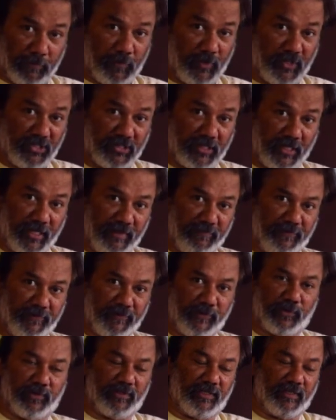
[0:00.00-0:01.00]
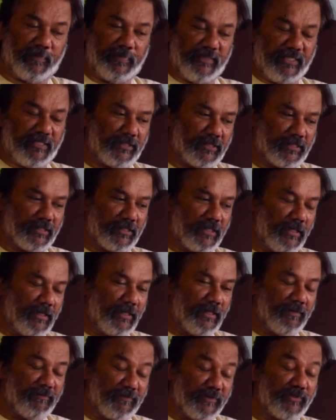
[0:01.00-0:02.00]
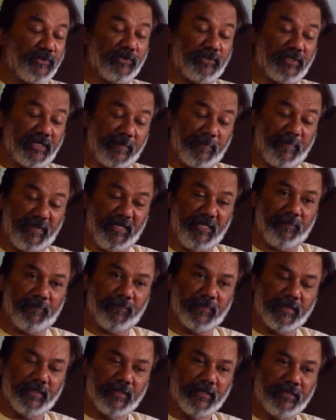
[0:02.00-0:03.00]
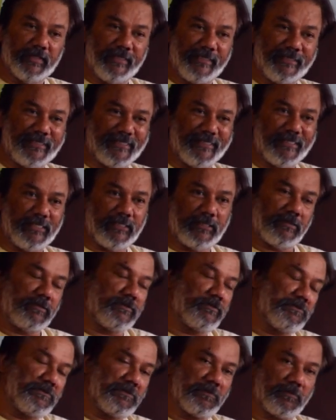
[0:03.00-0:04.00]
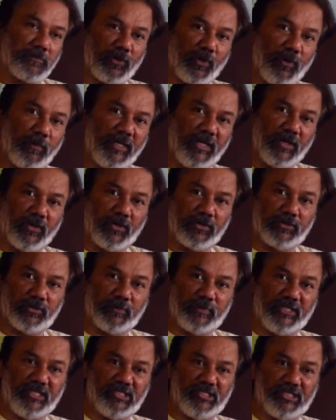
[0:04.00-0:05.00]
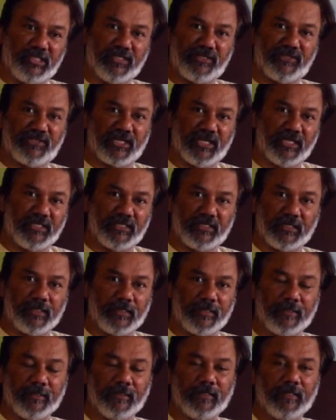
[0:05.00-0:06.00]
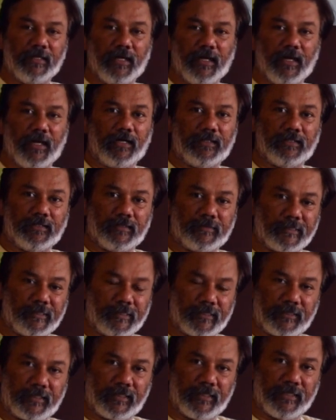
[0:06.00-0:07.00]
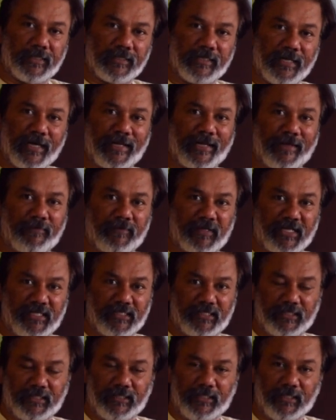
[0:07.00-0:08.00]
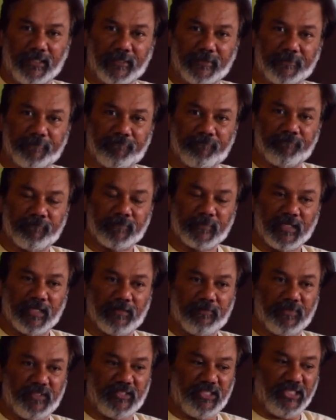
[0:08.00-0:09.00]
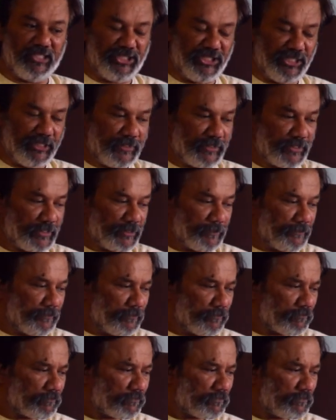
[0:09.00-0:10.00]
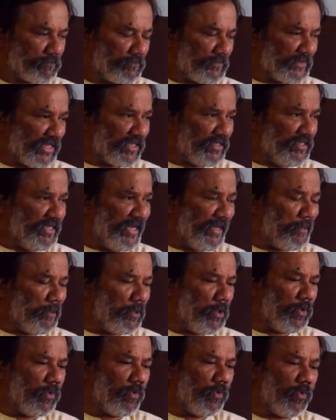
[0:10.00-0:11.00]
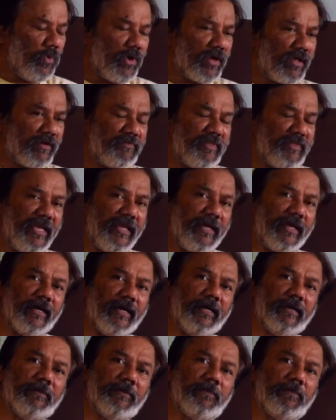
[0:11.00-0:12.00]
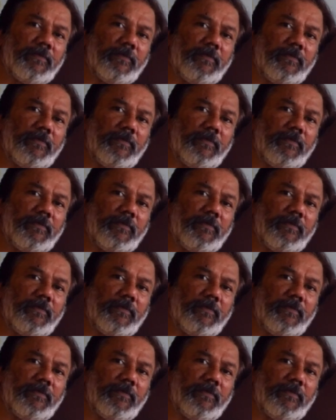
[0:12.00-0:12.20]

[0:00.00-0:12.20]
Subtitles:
prescribe physiotherapy, that is probably orthopedicians and other garden variety physicians. Now, one of the